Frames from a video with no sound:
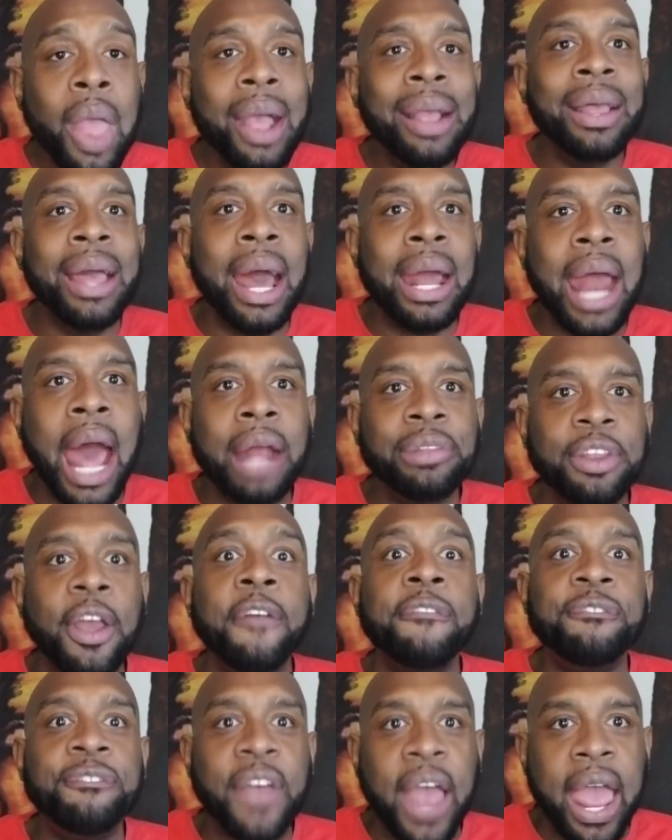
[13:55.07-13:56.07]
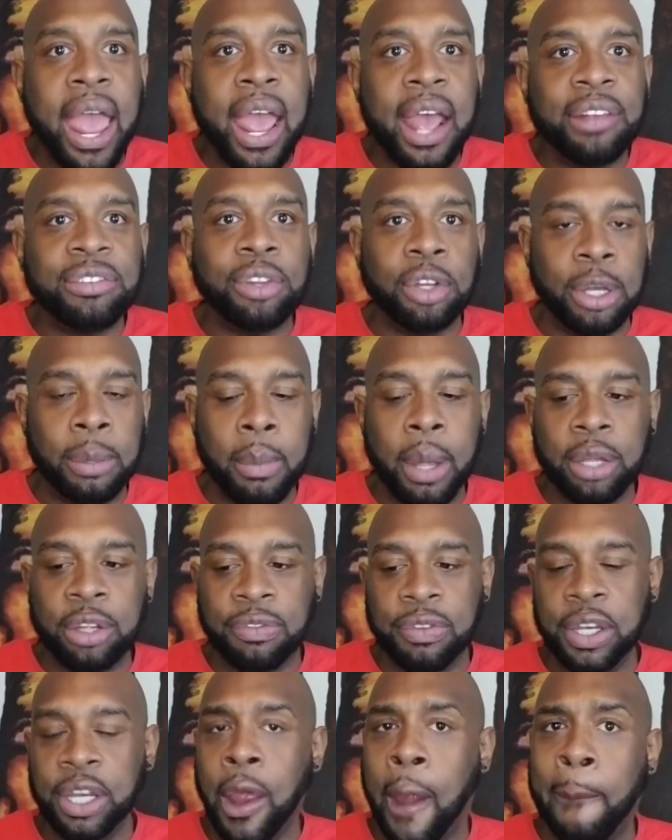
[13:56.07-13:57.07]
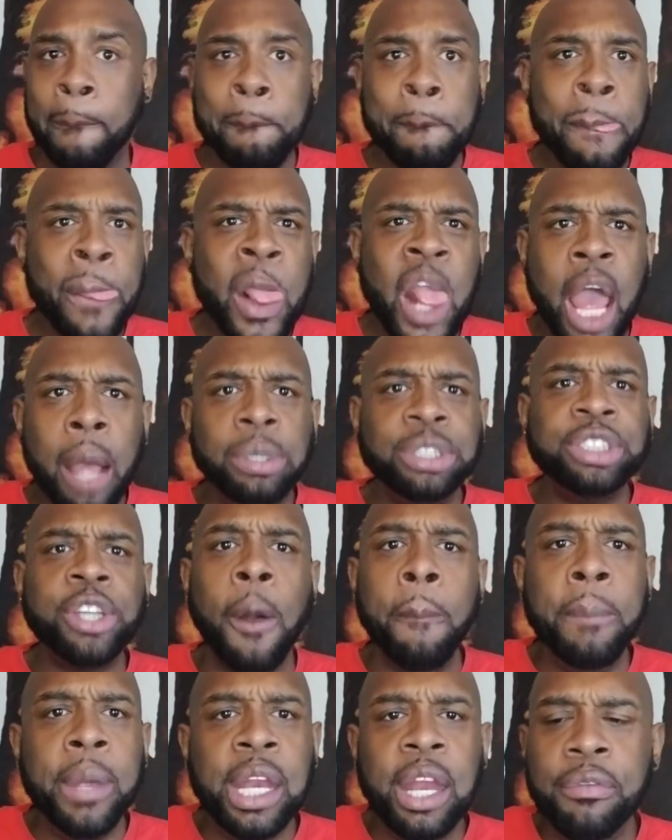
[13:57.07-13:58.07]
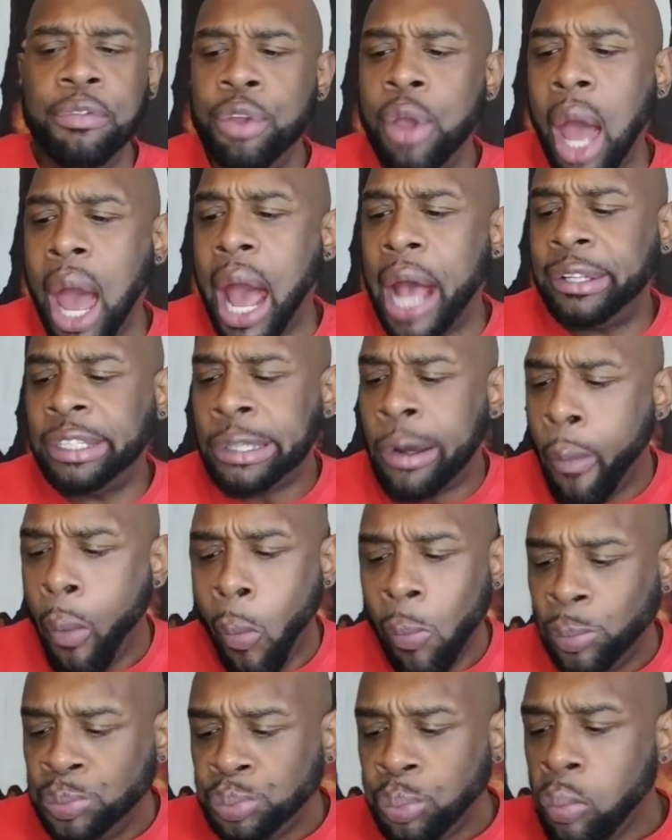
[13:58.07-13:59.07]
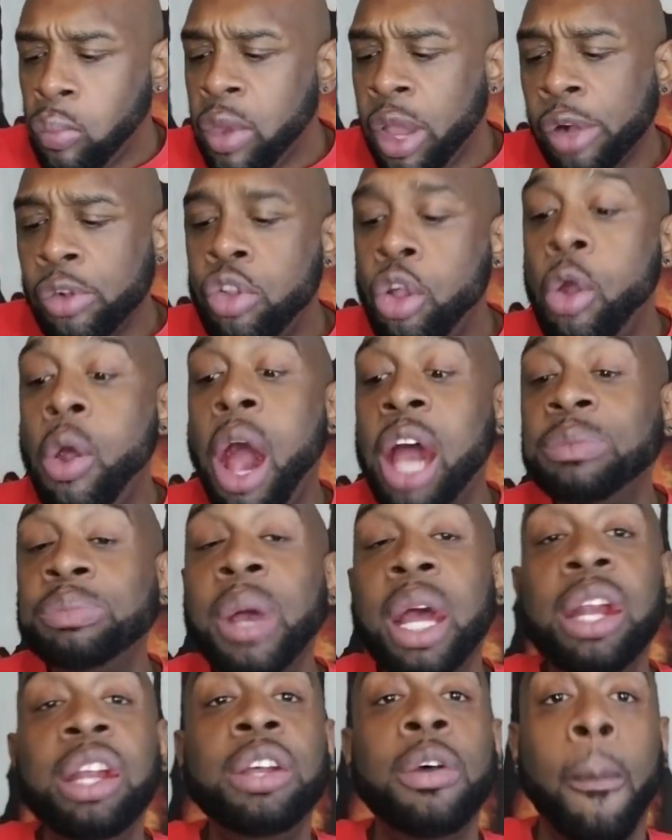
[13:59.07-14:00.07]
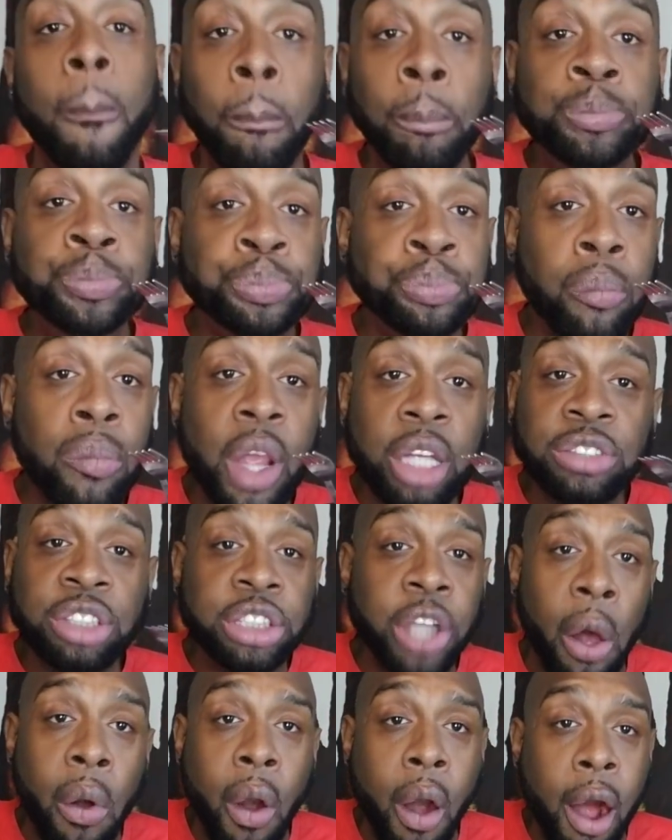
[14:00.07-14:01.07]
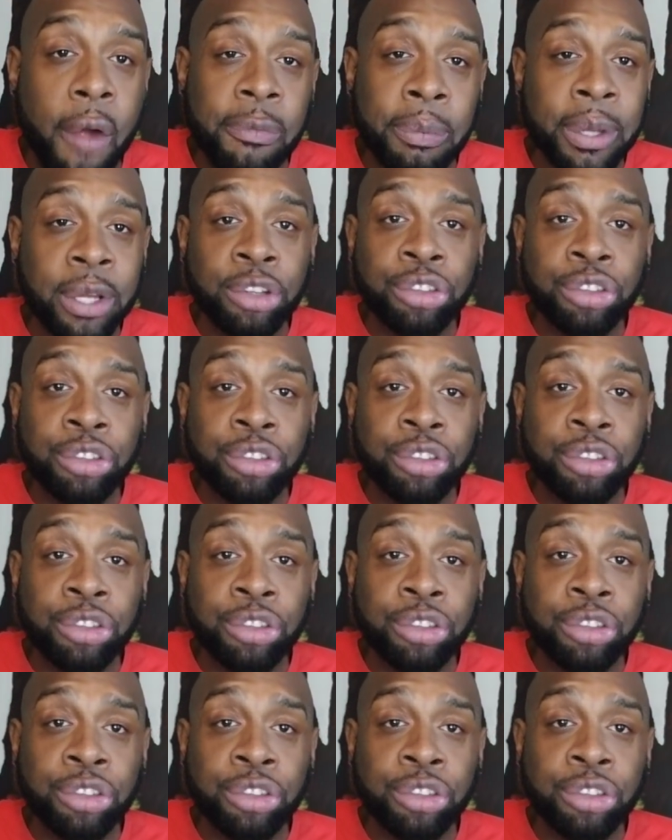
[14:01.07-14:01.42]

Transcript: got out there fast on the Mother's video. It was so many of you guys, you guys made it so hard for me to